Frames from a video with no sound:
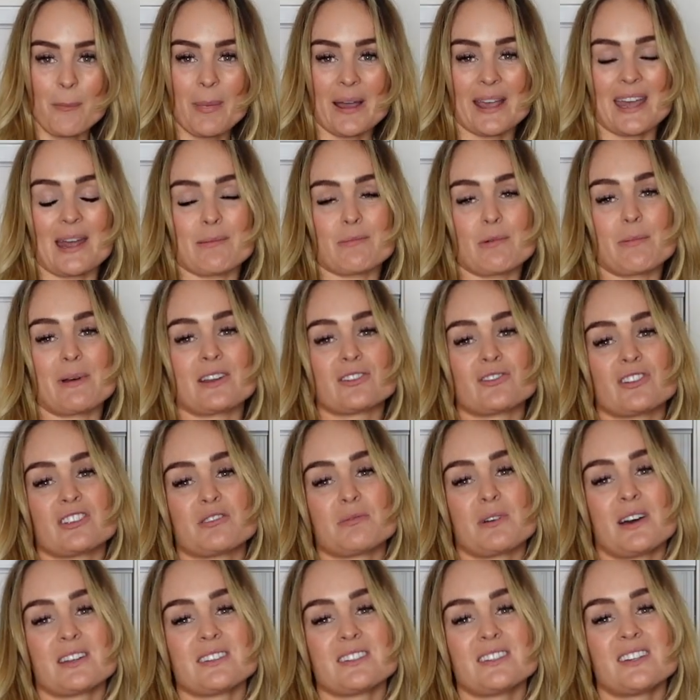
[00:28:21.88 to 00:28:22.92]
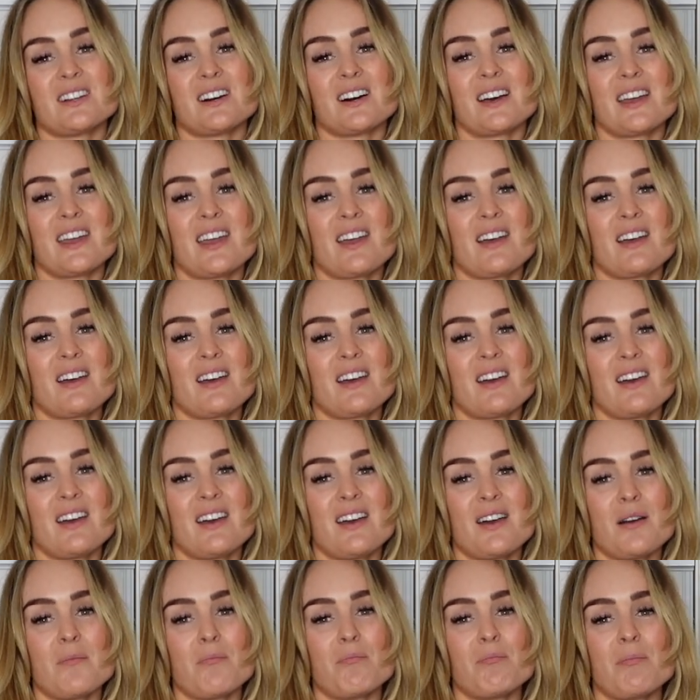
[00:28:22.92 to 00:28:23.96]
camera battery's about to die.
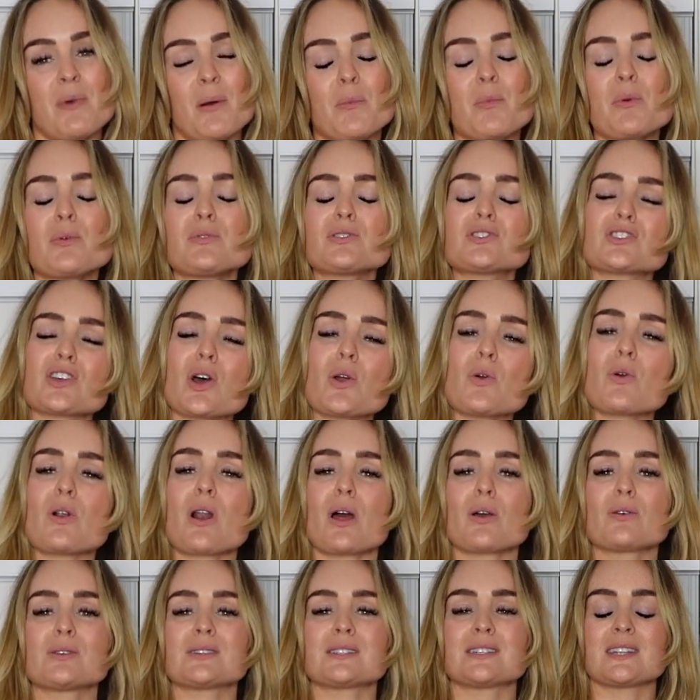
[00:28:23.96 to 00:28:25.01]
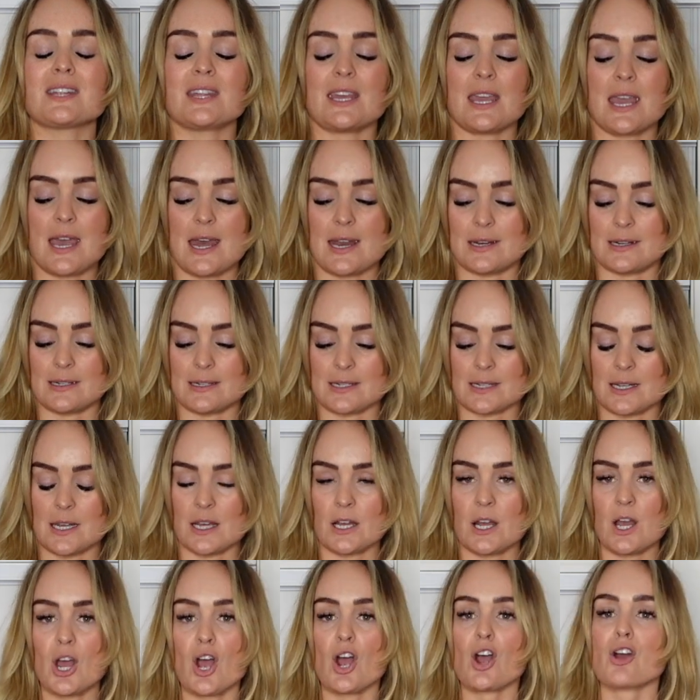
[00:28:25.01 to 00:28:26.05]
And we were so close to the end.
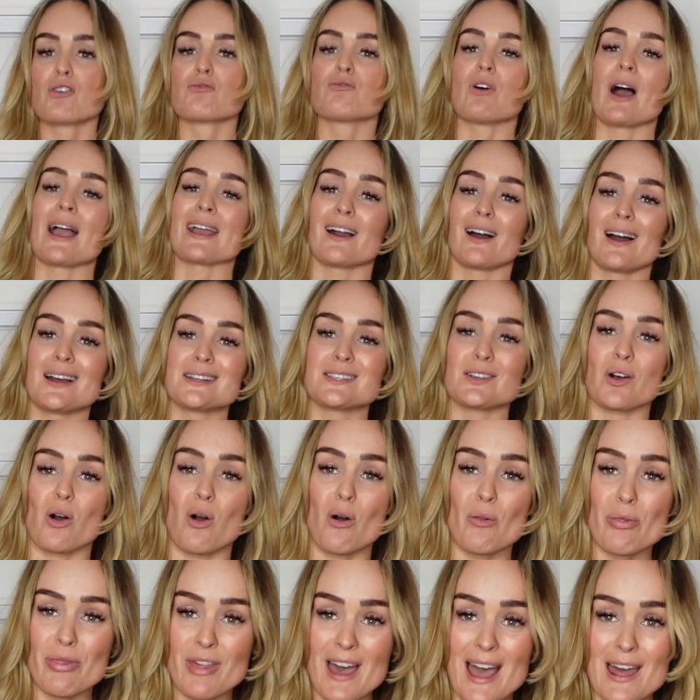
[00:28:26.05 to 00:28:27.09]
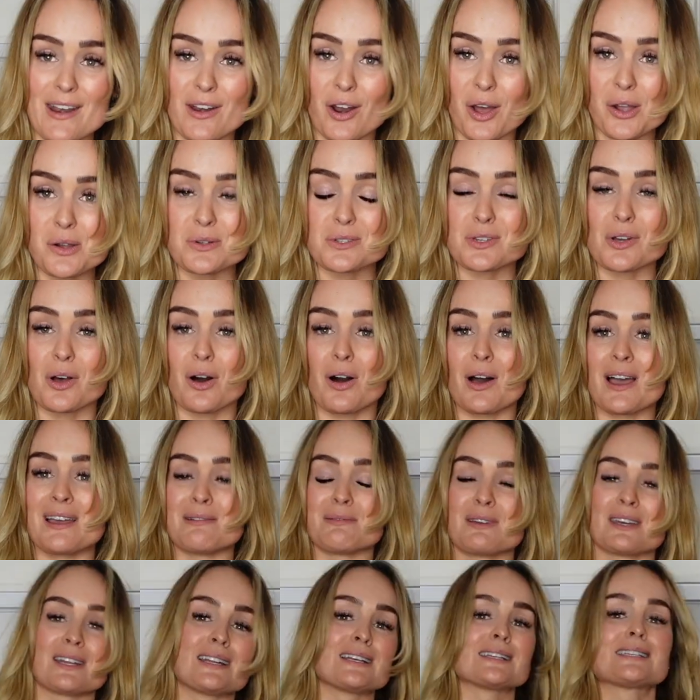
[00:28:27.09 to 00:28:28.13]
Right, guys, on that note, I'm
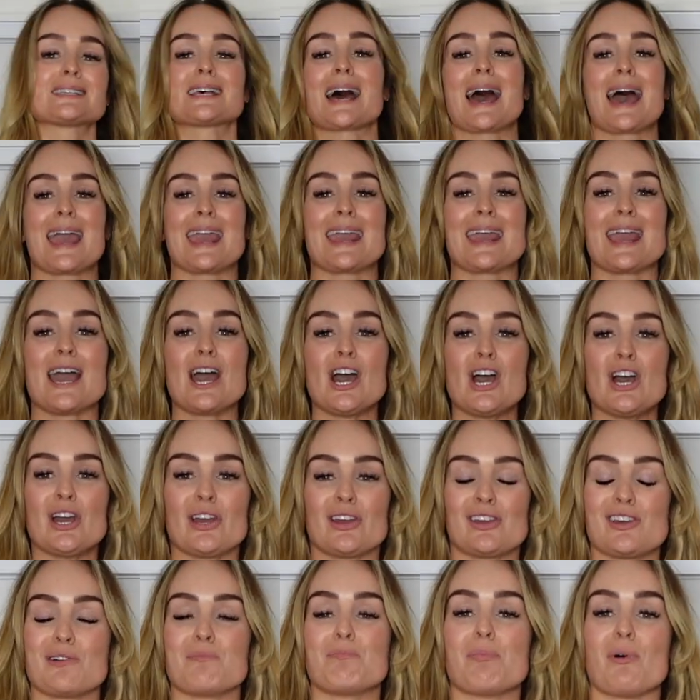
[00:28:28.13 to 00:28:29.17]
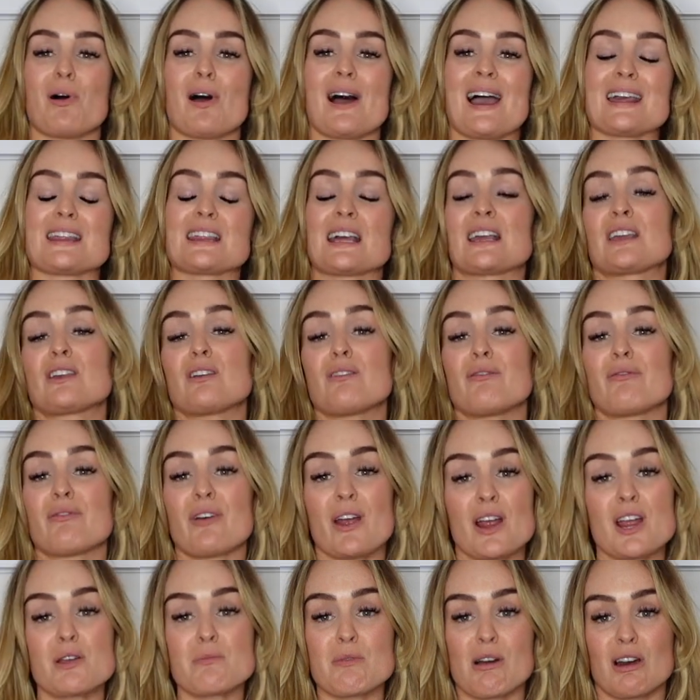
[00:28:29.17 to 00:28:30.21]
gonna say goodbye. Thank you
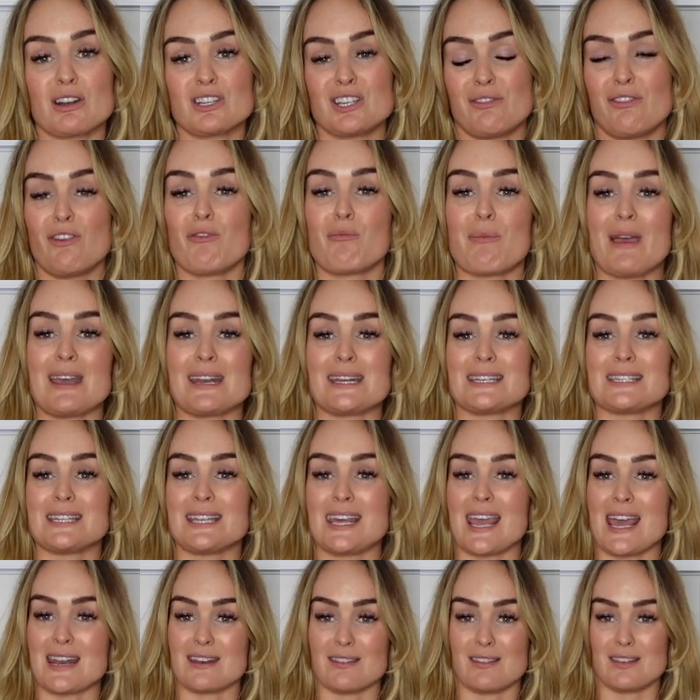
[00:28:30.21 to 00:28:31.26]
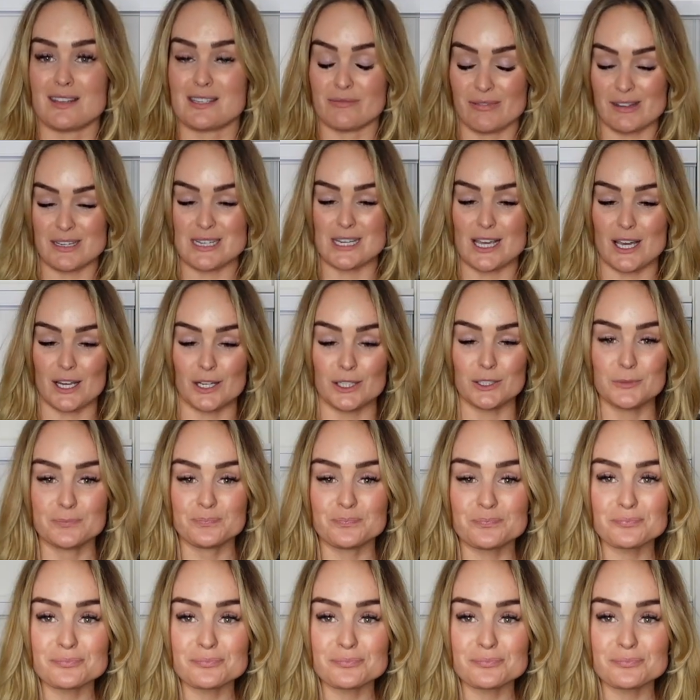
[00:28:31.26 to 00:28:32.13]
very much if you've made it to the end of this video.